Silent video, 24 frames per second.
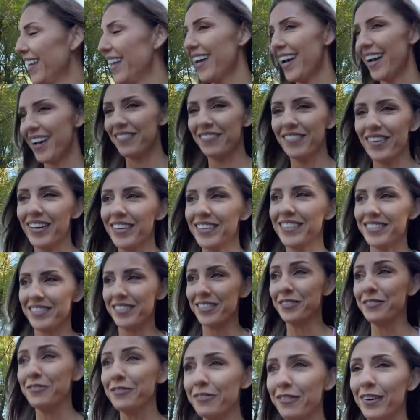I'm not
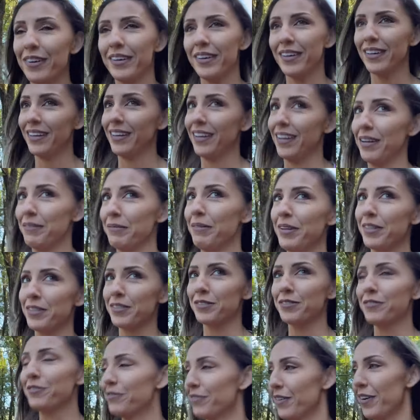too
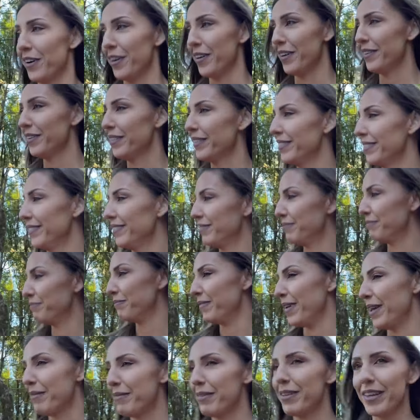far,
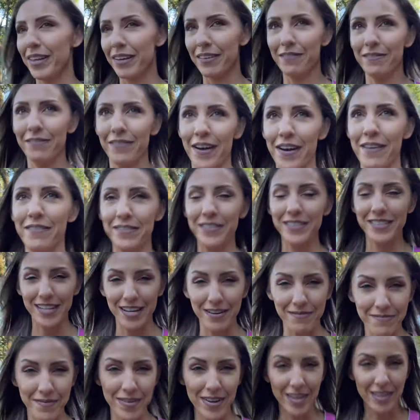maybe like 5 or
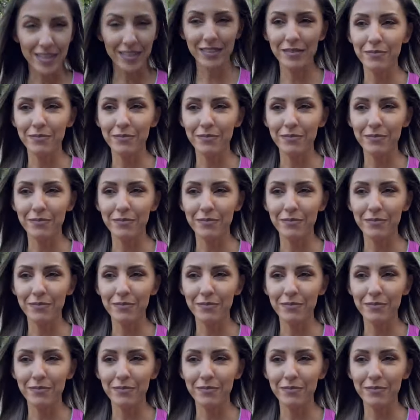10 minutes,